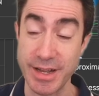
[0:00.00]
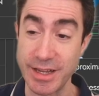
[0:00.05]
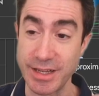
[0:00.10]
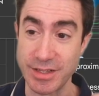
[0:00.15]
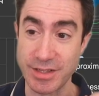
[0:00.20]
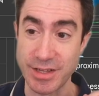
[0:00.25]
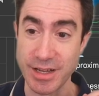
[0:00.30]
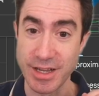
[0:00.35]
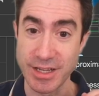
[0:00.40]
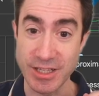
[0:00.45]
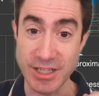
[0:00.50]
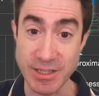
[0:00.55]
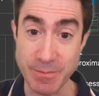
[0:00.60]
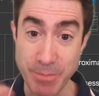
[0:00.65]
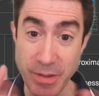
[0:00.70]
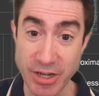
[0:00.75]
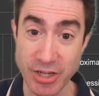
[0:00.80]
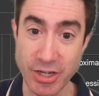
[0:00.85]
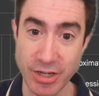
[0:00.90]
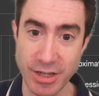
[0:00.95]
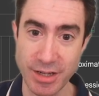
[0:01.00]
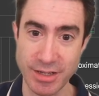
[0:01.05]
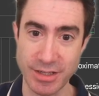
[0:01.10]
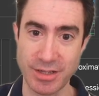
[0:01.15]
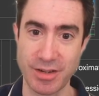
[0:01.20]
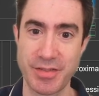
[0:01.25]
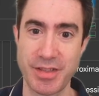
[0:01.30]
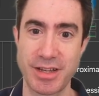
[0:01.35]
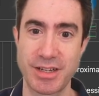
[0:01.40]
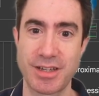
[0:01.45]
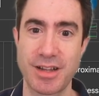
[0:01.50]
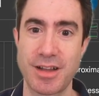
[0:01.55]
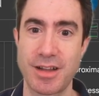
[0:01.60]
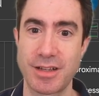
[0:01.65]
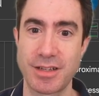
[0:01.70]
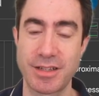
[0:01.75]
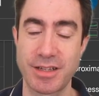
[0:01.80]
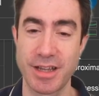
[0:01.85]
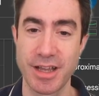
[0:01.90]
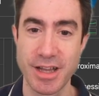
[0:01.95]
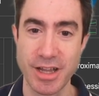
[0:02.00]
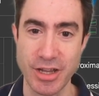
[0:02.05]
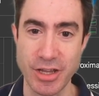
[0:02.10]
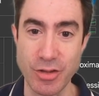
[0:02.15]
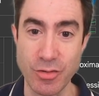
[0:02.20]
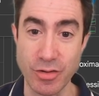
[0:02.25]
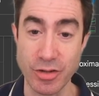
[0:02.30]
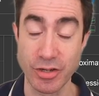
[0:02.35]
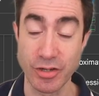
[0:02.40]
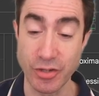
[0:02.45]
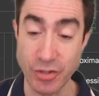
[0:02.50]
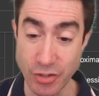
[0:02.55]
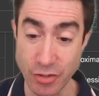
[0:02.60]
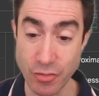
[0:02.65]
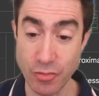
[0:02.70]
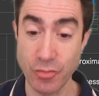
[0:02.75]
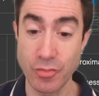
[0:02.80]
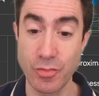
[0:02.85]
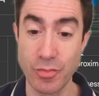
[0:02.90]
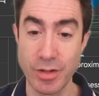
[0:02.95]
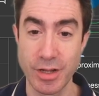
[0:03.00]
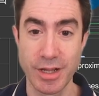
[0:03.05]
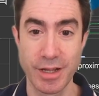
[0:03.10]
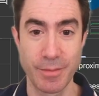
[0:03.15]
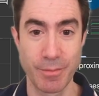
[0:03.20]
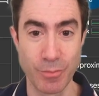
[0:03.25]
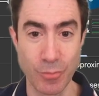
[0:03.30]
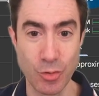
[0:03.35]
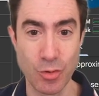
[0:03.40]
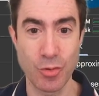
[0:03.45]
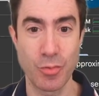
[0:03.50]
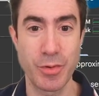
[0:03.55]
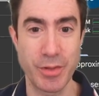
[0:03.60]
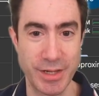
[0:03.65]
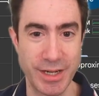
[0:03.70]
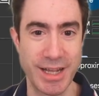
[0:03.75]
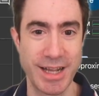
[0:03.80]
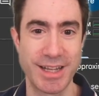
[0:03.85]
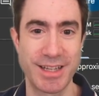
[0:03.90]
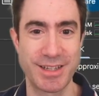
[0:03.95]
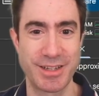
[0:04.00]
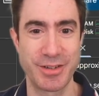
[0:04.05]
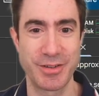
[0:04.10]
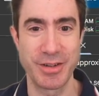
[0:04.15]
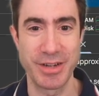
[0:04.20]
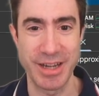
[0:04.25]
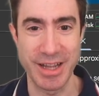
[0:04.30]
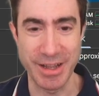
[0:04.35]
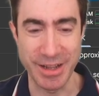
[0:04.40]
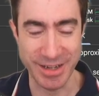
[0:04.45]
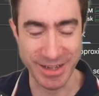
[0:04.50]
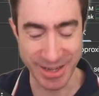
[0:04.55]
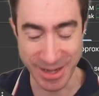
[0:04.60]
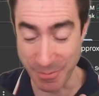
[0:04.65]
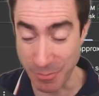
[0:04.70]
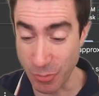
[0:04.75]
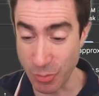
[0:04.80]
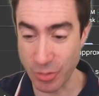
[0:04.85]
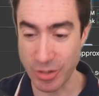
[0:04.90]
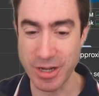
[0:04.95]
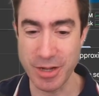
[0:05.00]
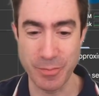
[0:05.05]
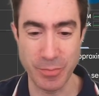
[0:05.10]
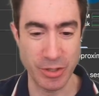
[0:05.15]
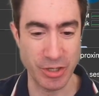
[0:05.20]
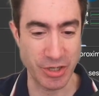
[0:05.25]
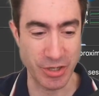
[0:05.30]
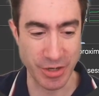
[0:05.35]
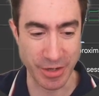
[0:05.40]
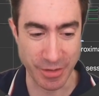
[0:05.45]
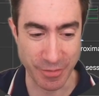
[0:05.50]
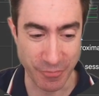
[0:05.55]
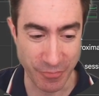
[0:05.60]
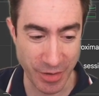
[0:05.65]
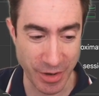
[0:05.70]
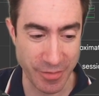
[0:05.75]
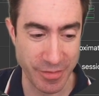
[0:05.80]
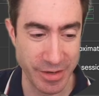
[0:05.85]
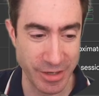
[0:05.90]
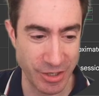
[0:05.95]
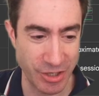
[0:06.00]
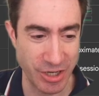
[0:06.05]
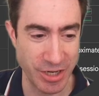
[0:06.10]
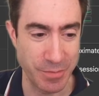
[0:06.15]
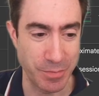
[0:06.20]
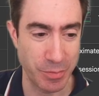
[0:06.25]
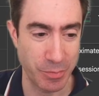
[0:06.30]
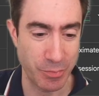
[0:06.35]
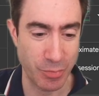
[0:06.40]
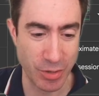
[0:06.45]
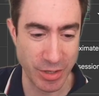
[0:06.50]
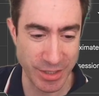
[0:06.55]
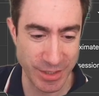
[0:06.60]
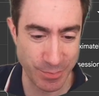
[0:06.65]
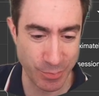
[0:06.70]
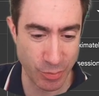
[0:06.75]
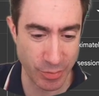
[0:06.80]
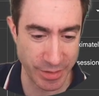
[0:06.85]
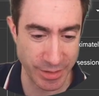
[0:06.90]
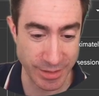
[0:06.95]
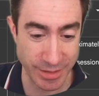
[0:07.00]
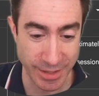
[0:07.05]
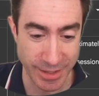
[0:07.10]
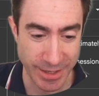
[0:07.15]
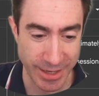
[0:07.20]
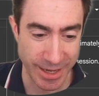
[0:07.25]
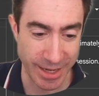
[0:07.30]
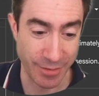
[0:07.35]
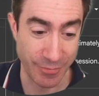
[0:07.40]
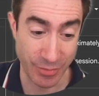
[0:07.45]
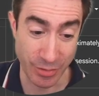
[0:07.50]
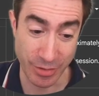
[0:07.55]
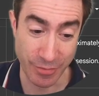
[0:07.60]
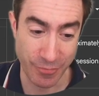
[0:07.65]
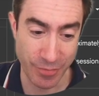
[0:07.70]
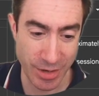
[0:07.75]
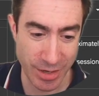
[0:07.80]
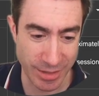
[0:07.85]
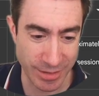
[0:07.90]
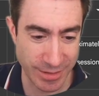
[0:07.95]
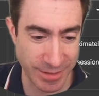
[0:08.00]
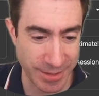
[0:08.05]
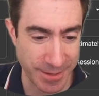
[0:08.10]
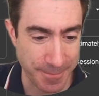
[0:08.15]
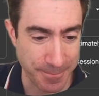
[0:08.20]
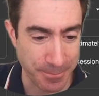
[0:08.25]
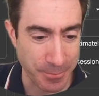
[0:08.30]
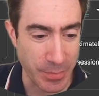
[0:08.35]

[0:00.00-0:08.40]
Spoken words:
is specialized on that task, you can do more with less. You can get more accomplished at a very cheap price point and very fast.